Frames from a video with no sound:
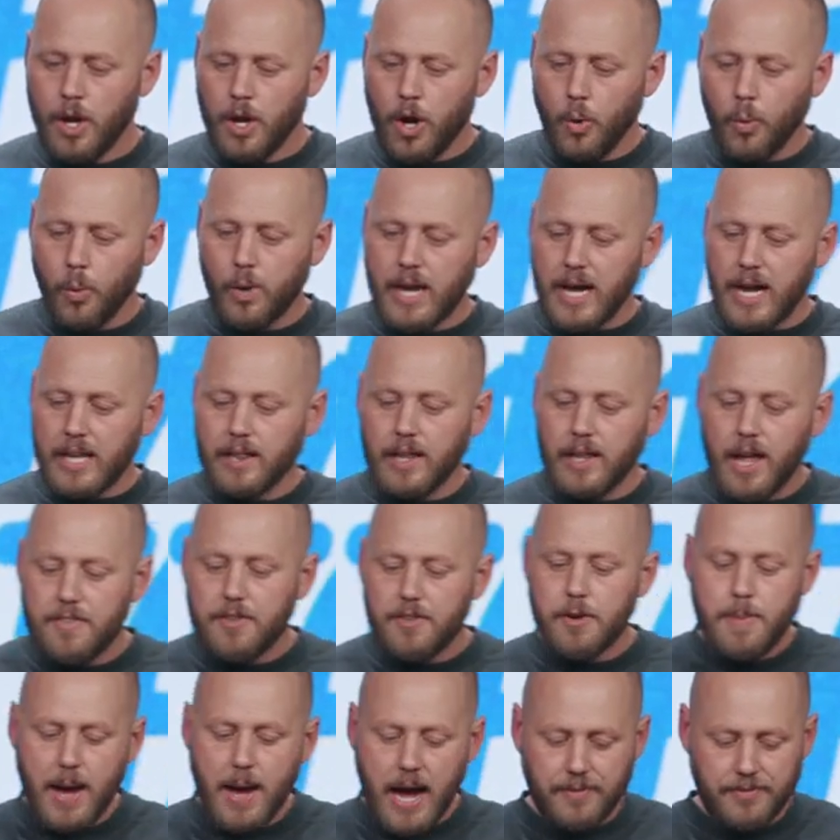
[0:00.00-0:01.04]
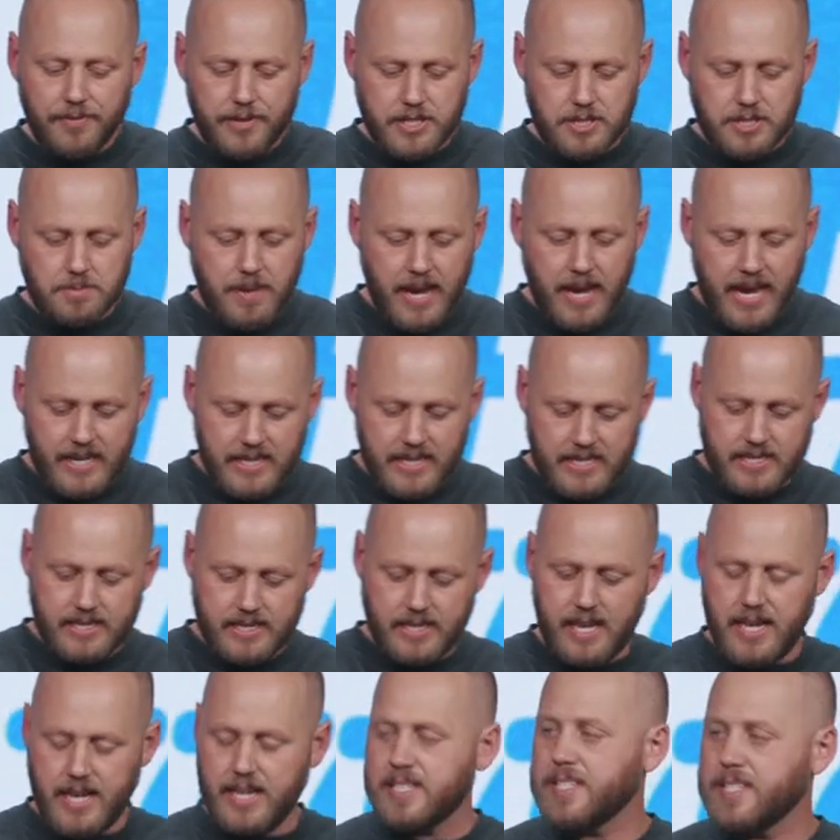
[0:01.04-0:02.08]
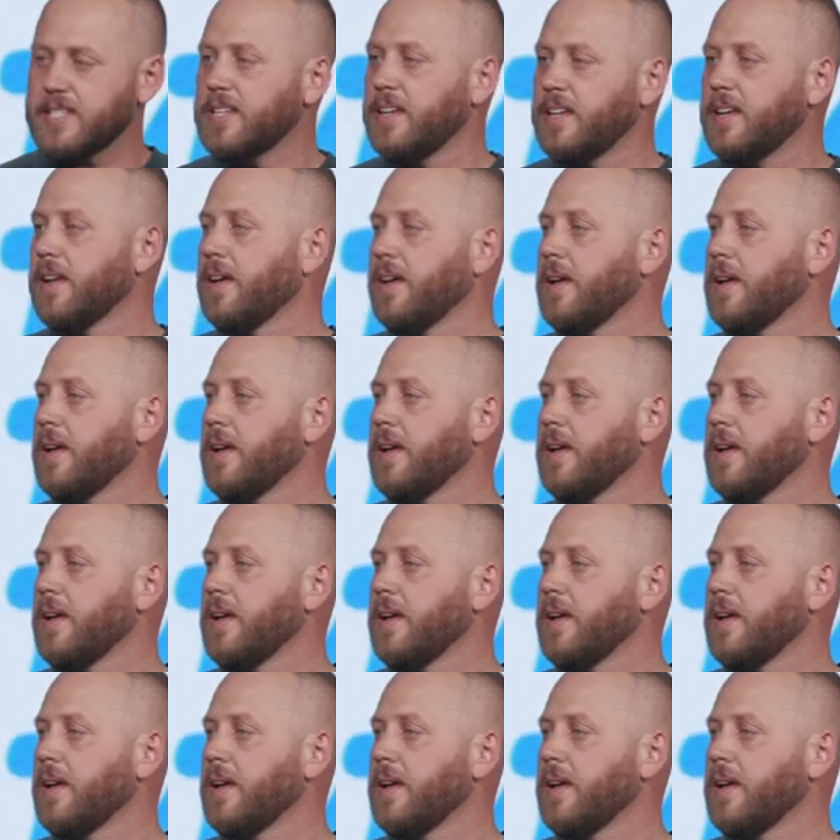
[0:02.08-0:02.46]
What I love about this man is this.